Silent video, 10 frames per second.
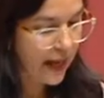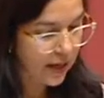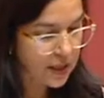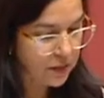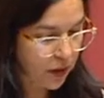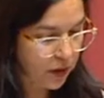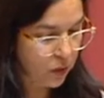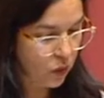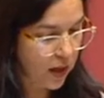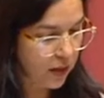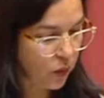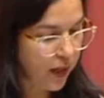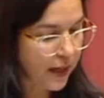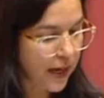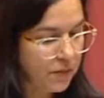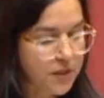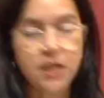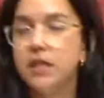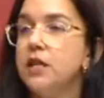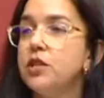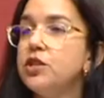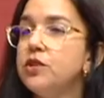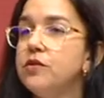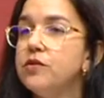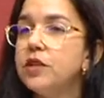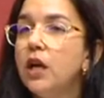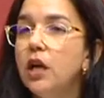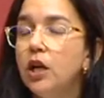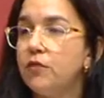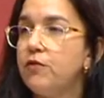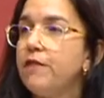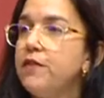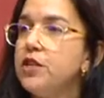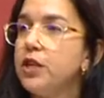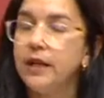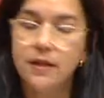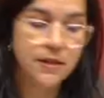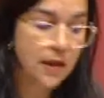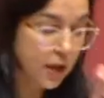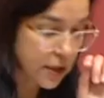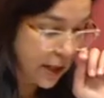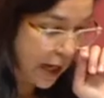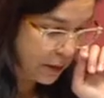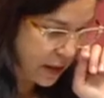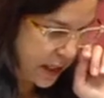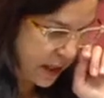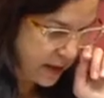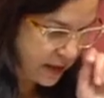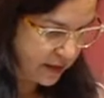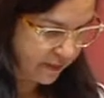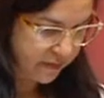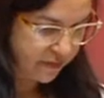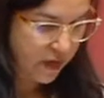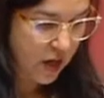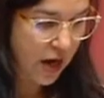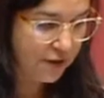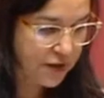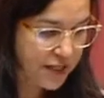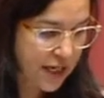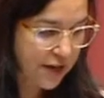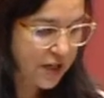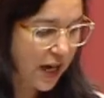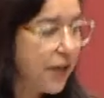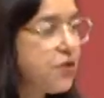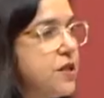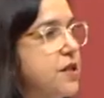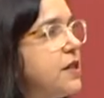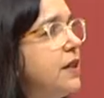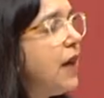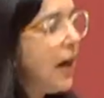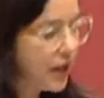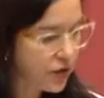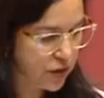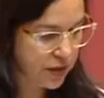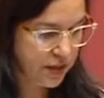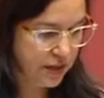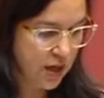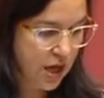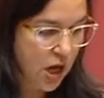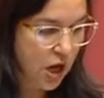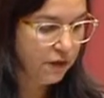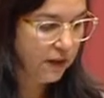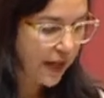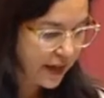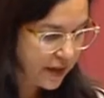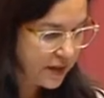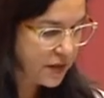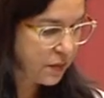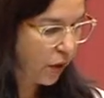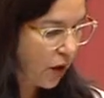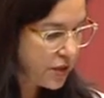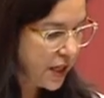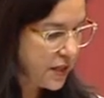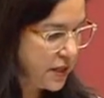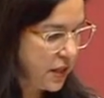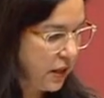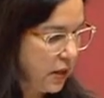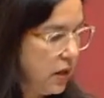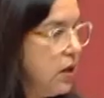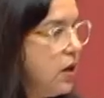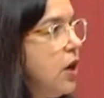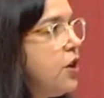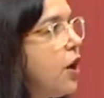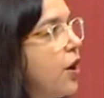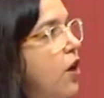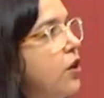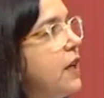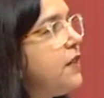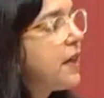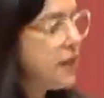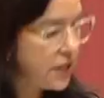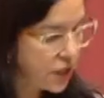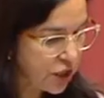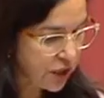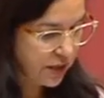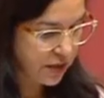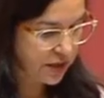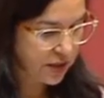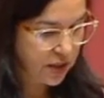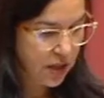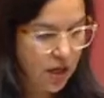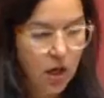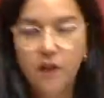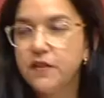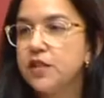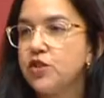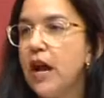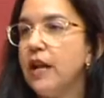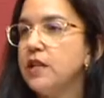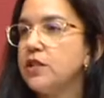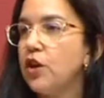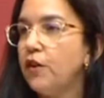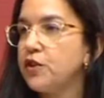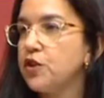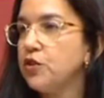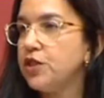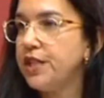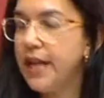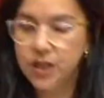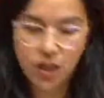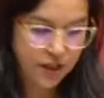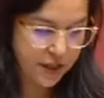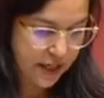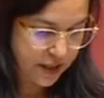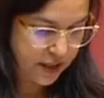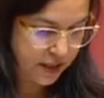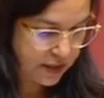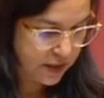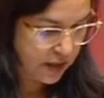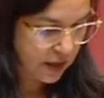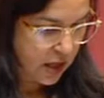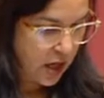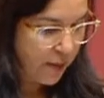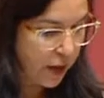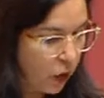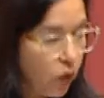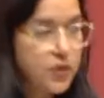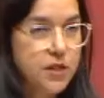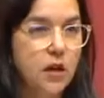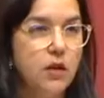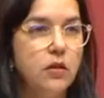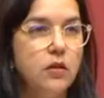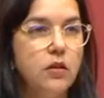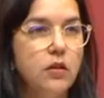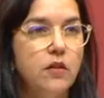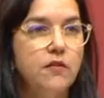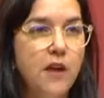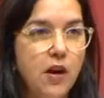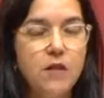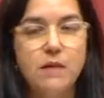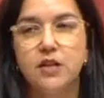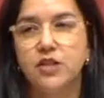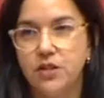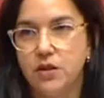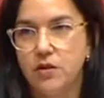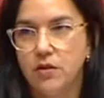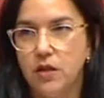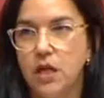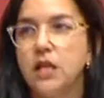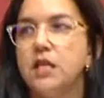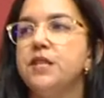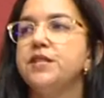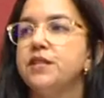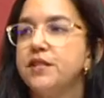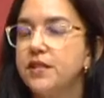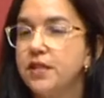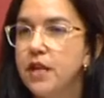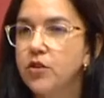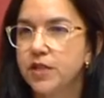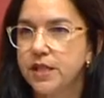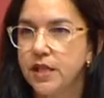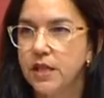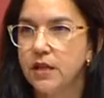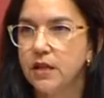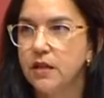outspoken one when it comes to the issues of refugees and asylum seekers. I've received hundreds and hundreds of letters protesting not only the conditions of Australia's offshore detention centres, but also, very much so, this secrecy